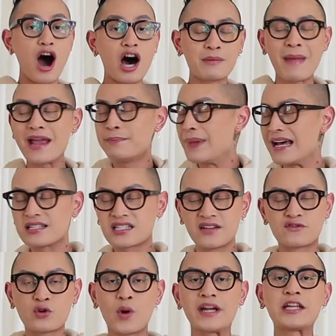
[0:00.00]
on my best
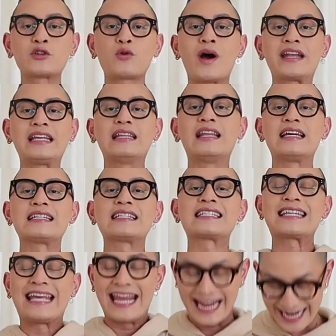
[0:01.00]
of 2020
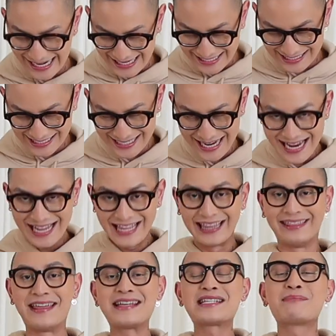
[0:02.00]
list is
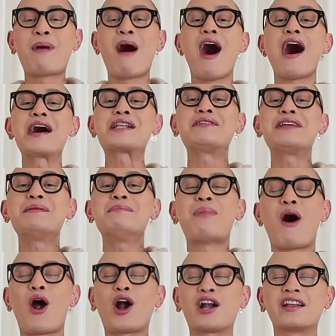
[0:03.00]
this Pottery
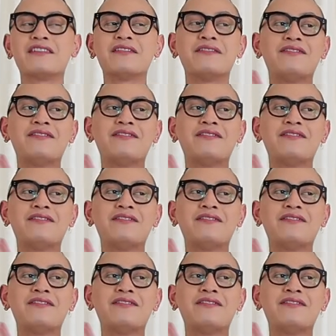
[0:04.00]
Barn